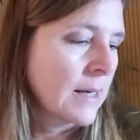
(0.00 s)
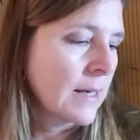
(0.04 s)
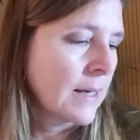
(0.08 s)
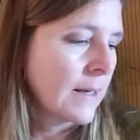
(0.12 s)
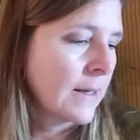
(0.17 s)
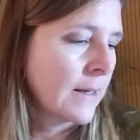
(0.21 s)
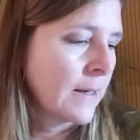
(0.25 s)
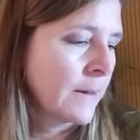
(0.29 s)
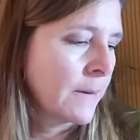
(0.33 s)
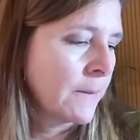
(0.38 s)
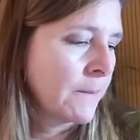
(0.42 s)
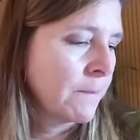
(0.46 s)

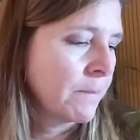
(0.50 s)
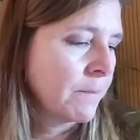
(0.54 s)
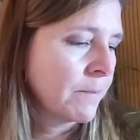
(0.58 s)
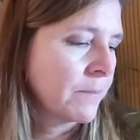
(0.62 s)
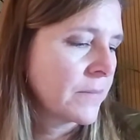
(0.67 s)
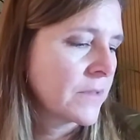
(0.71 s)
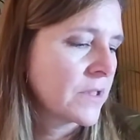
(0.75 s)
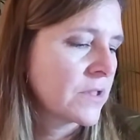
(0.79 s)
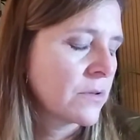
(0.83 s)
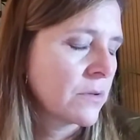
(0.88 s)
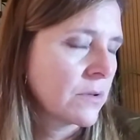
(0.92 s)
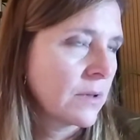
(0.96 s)
um,
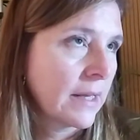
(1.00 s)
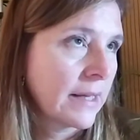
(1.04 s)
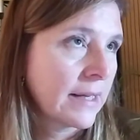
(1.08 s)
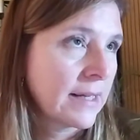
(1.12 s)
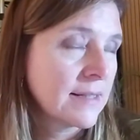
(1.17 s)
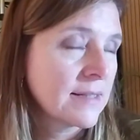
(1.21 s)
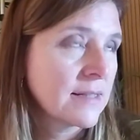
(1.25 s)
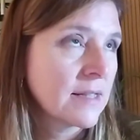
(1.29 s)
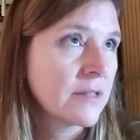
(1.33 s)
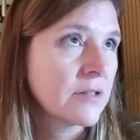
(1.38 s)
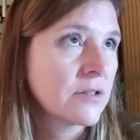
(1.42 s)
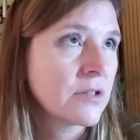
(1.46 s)
so like i
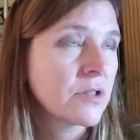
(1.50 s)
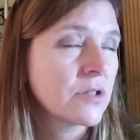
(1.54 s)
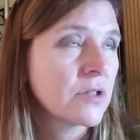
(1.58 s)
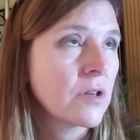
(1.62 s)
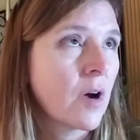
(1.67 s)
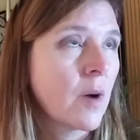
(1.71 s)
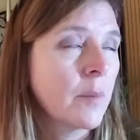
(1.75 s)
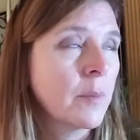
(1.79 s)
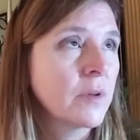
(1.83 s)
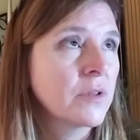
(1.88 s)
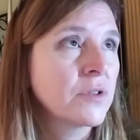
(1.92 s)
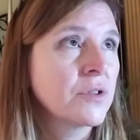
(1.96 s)
said there's an
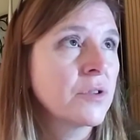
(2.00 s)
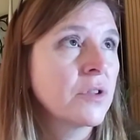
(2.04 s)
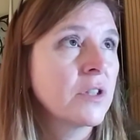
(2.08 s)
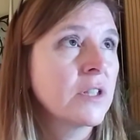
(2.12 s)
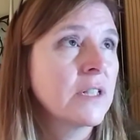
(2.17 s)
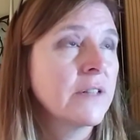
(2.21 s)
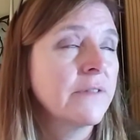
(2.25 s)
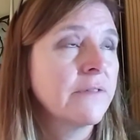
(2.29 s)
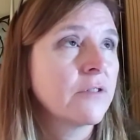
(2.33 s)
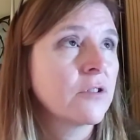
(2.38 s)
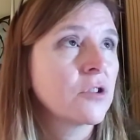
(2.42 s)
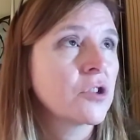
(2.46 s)
opportunity for